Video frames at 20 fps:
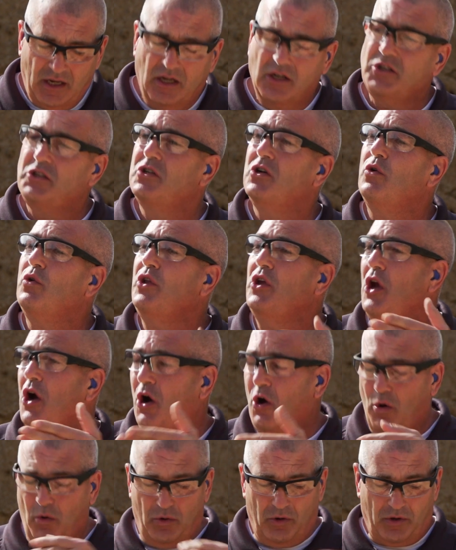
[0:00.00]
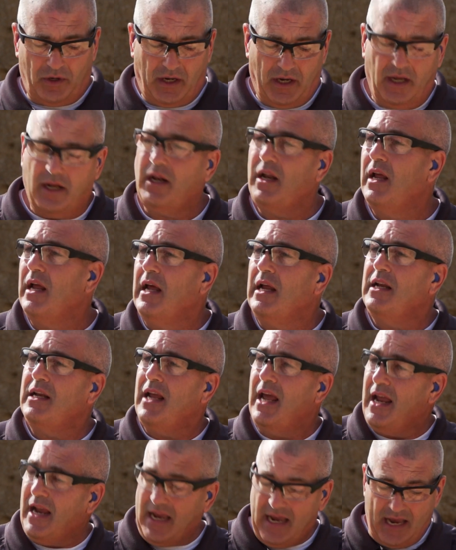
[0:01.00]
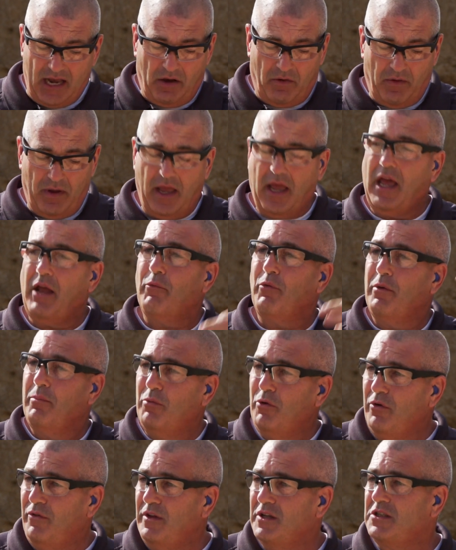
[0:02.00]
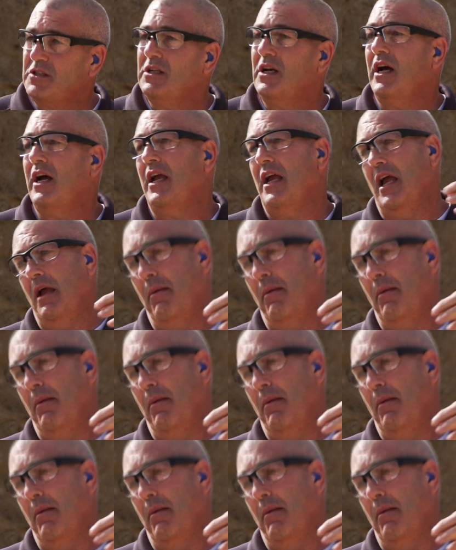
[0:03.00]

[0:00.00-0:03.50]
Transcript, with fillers: so the owner can take out and remove the sight